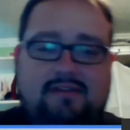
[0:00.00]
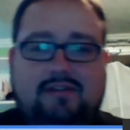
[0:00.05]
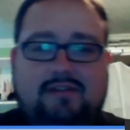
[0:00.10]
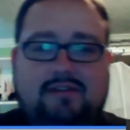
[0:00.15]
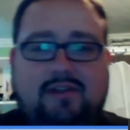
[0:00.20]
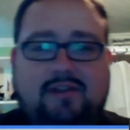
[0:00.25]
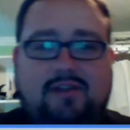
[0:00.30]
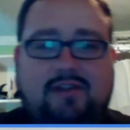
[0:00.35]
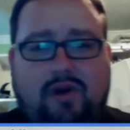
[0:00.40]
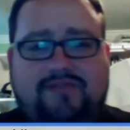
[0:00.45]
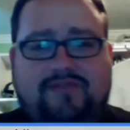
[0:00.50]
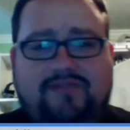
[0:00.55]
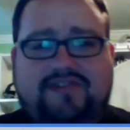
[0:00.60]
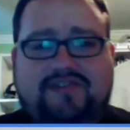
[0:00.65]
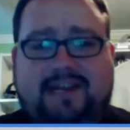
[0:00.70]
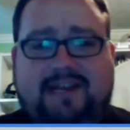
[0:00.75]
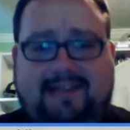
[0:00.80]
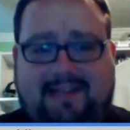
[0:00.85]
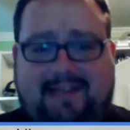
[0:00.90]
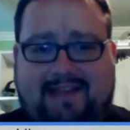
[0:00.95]
Lord of
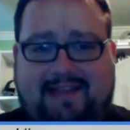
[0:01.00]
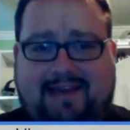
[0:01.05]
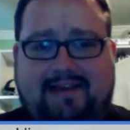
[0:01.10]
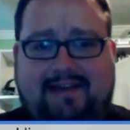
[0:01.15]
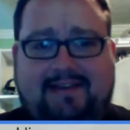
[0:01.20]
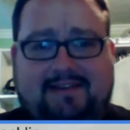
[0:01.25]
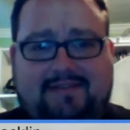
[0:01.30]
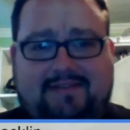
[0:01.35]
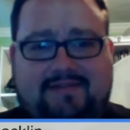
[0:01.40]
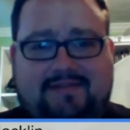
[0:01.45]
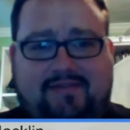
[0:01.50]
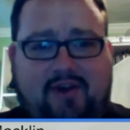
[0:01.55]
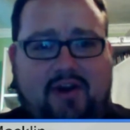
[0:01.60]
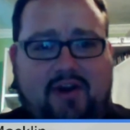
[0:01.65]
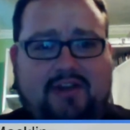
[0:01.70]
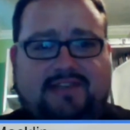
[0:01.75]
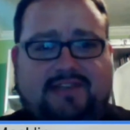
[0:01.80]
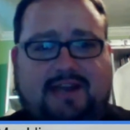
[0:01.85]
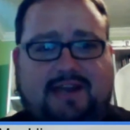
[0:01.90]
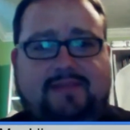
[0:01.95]
Jellyland, as
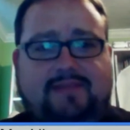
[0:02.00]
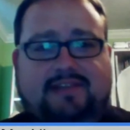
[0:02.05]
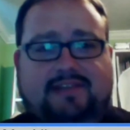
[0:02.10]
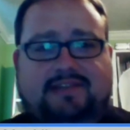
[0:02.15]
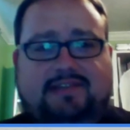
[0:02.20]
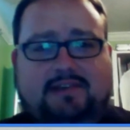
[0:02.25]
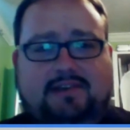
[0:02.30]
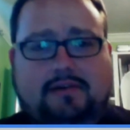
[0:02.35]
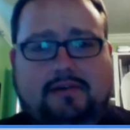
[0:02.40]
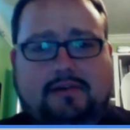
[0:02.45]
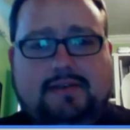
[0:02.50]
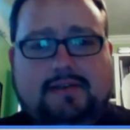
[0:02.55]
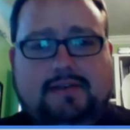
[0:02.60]
far as I'm concerned.